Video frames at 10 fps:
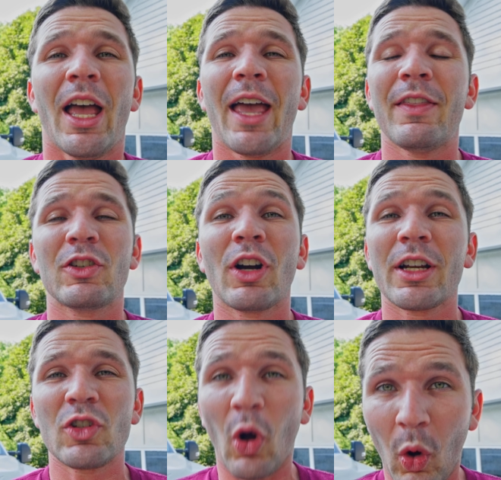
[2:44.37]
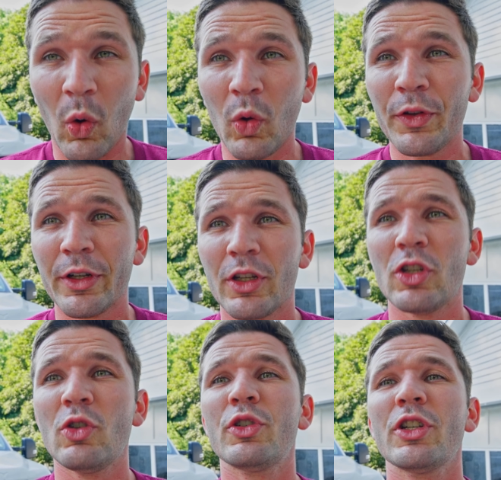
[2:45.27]
and the truck is old,
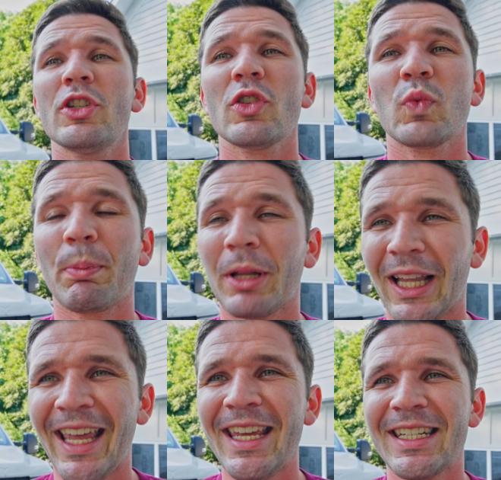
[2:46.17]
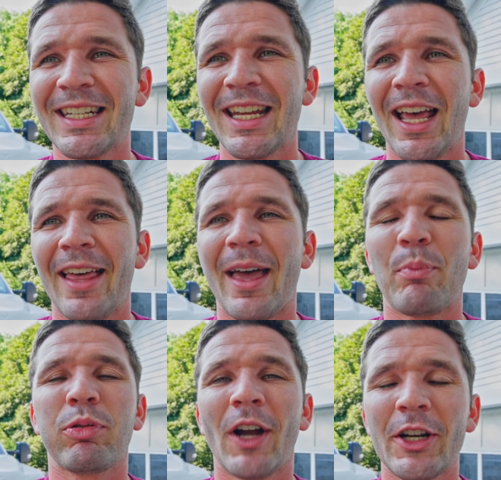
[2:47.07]
you should just replace
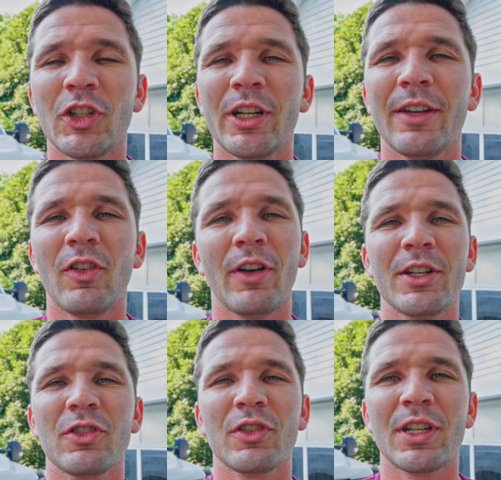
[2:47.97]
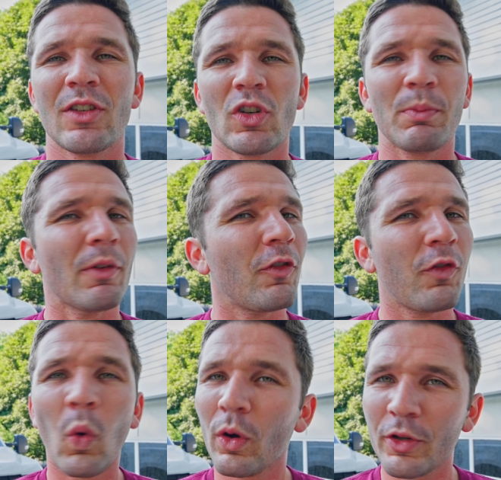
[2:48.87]
that pressure differential sensor
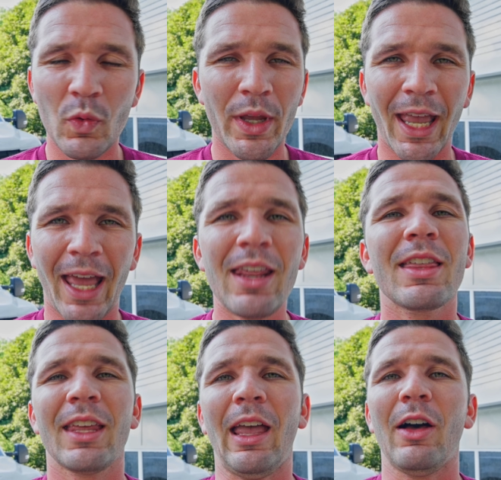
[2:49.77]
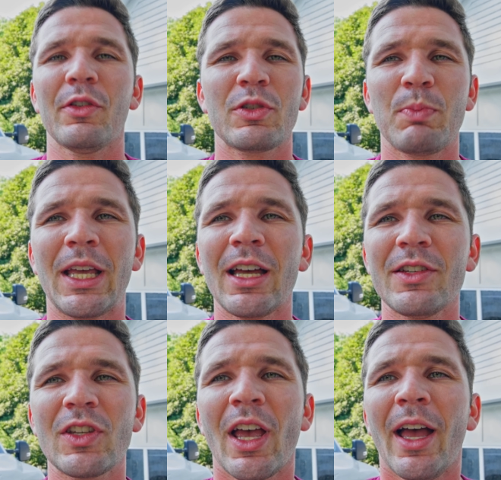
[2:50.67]
before doing anything else. Because